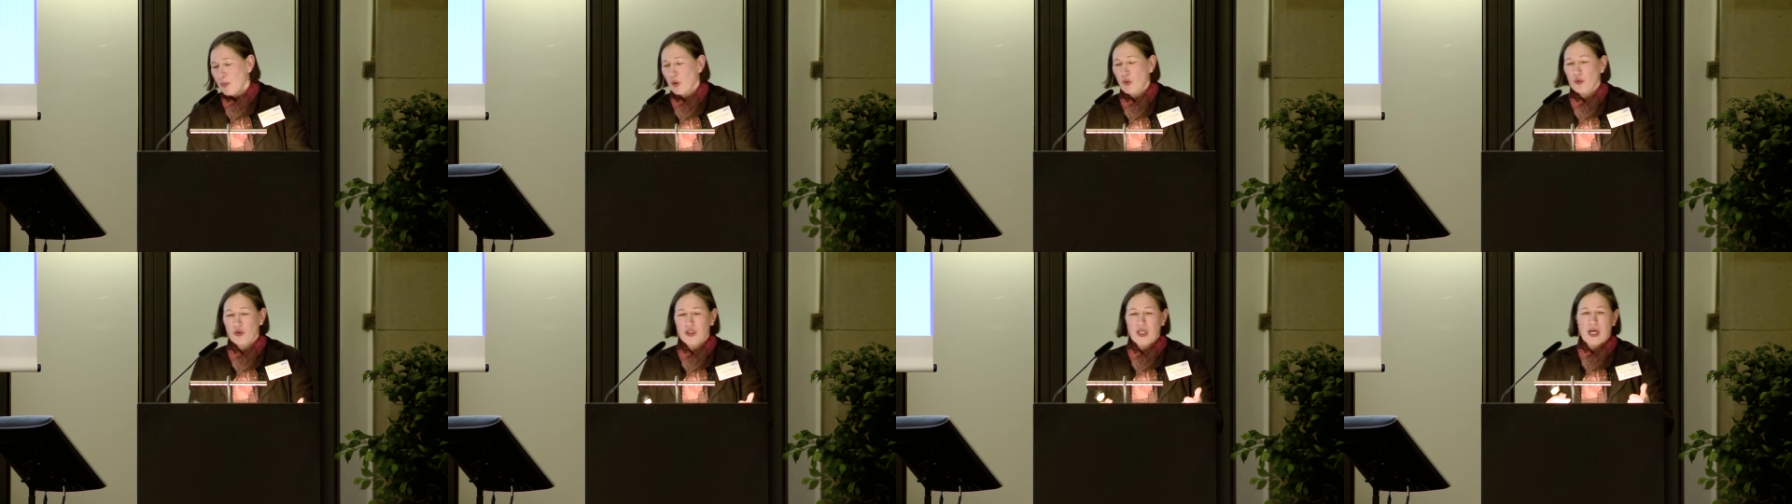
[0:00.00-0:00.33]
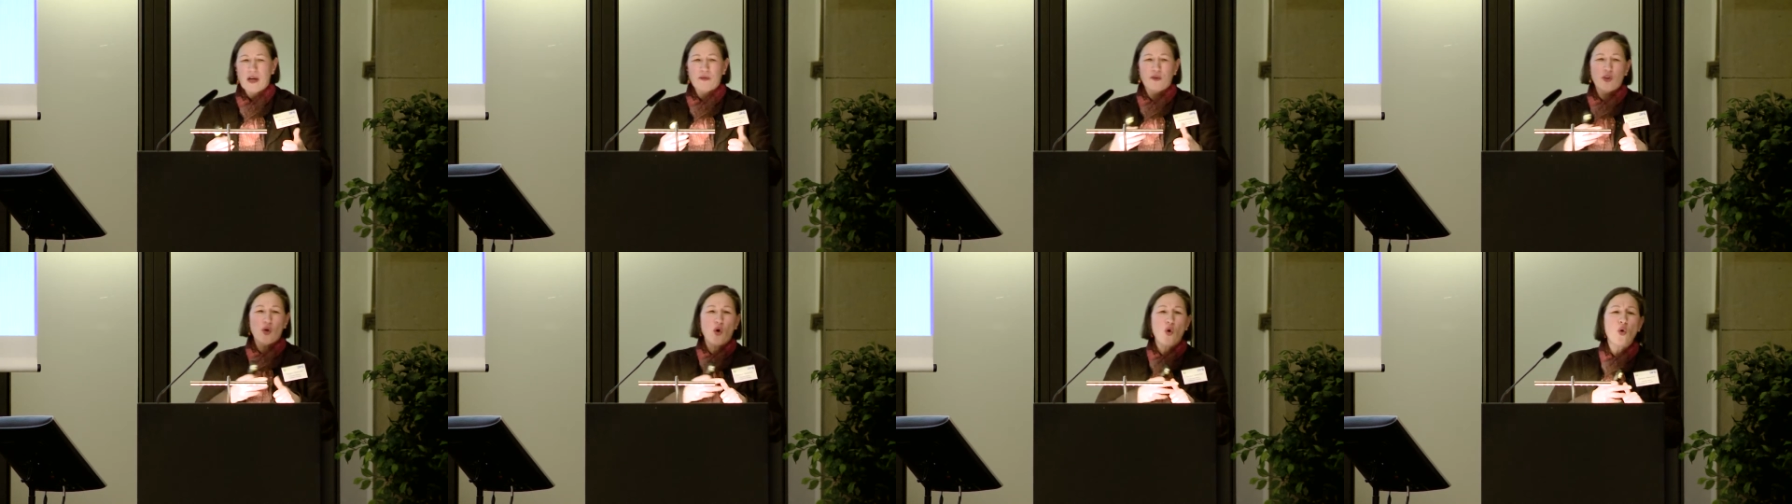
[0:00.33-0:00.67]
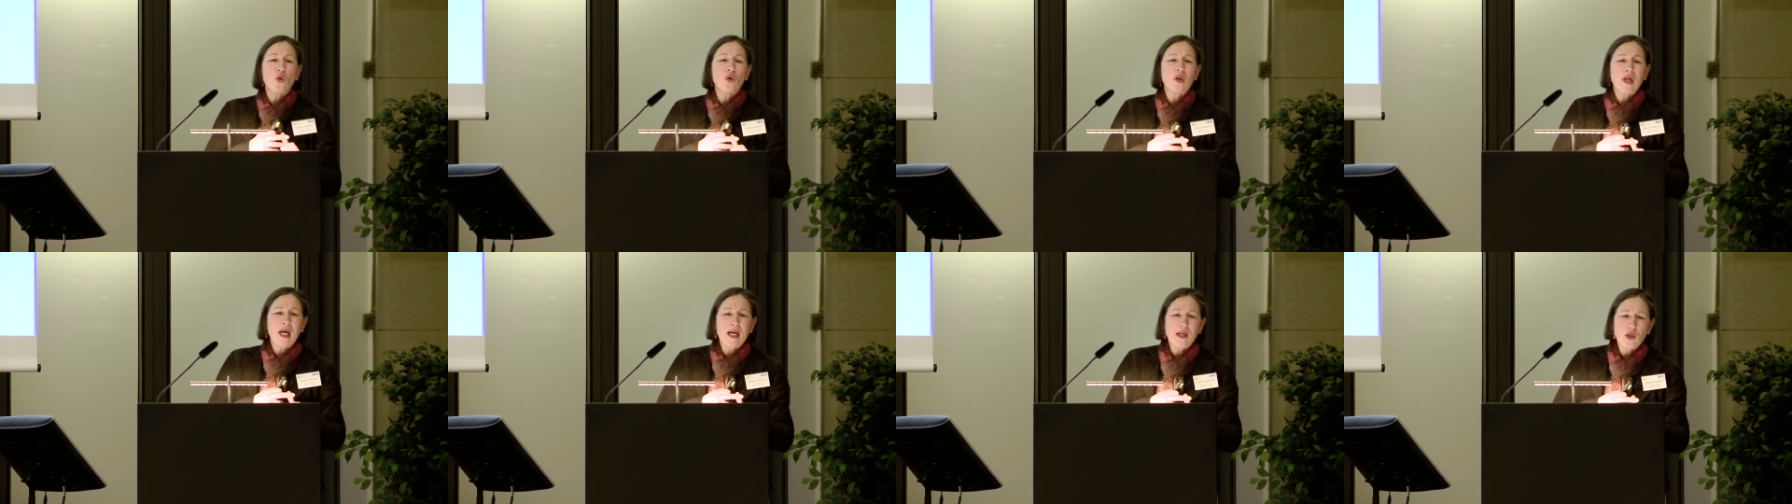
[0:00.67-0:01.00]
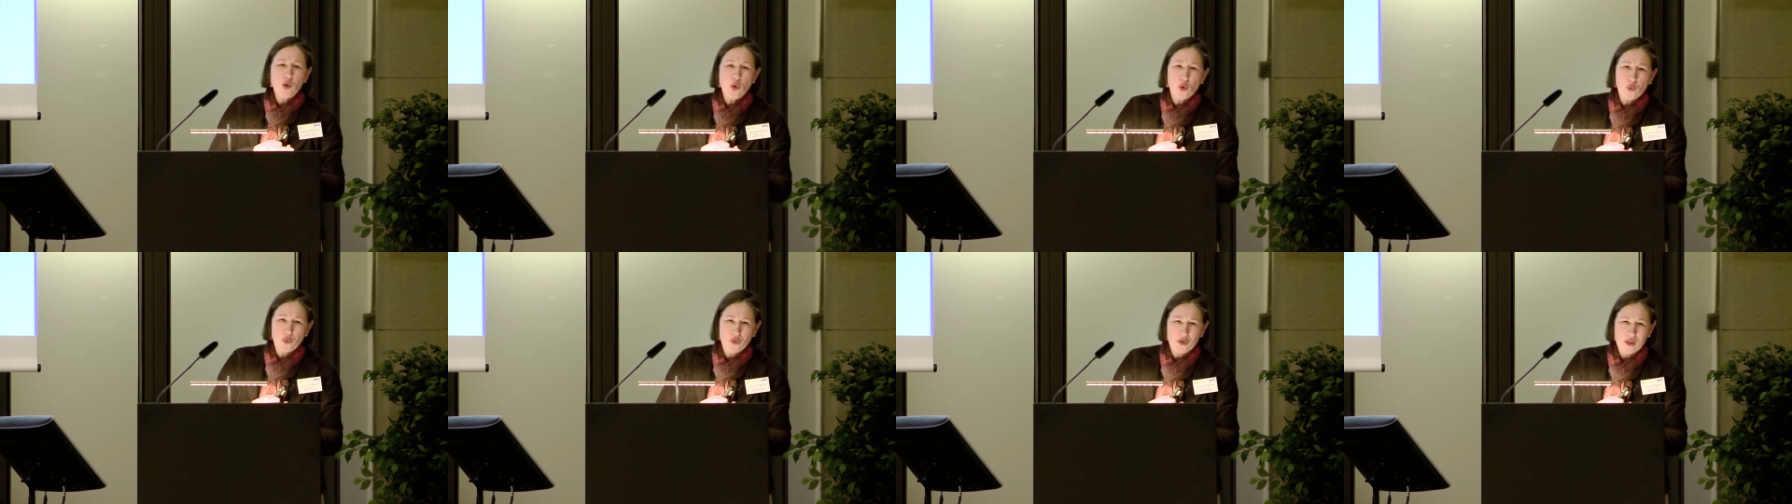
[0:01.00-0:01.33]
because you have the online
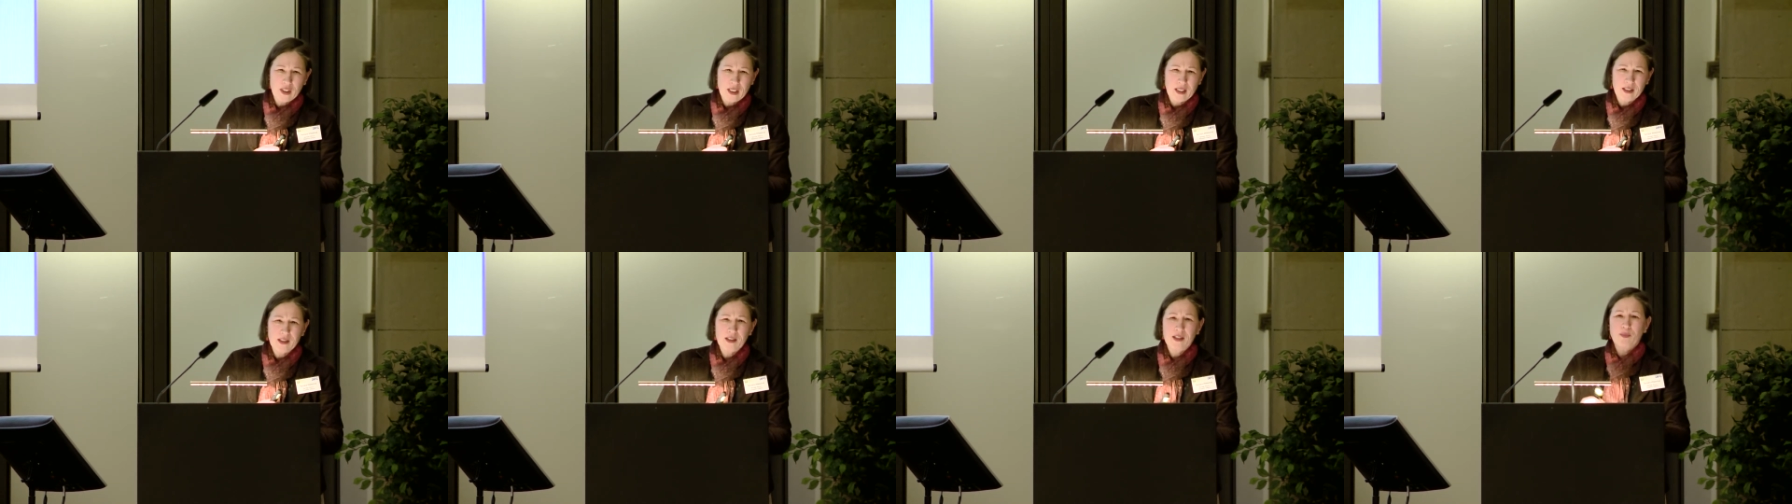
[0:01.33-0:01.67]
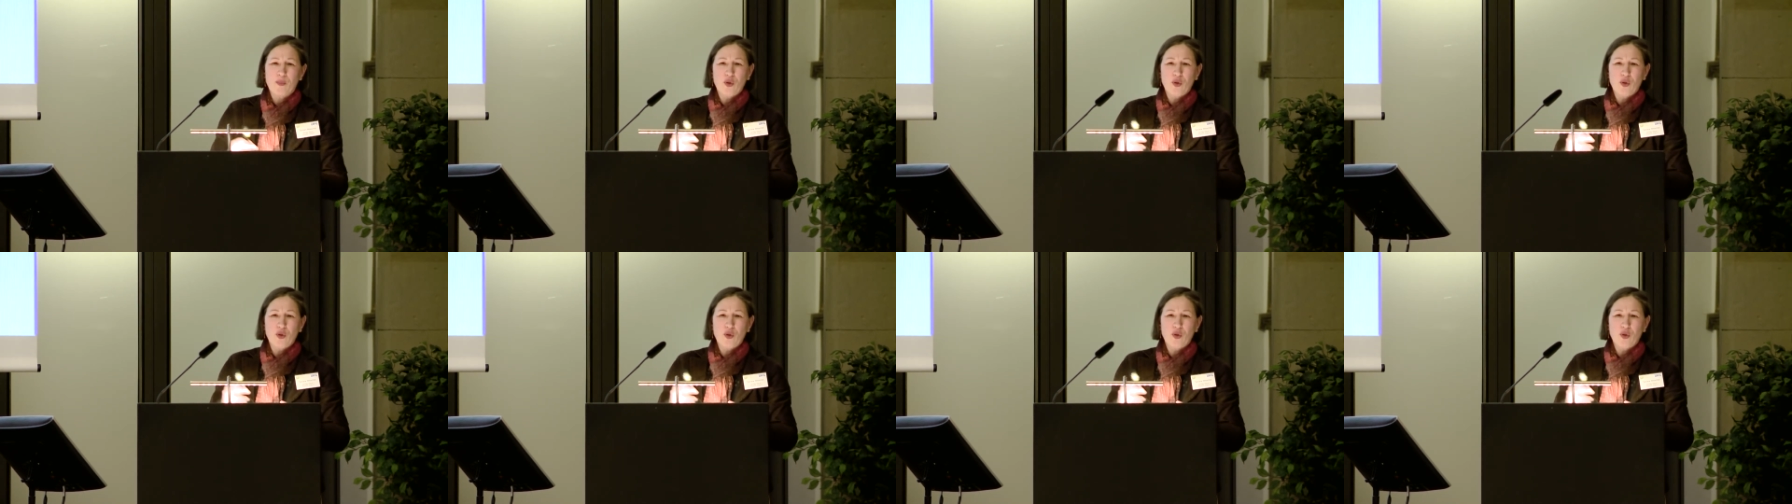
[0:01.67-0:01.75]
content,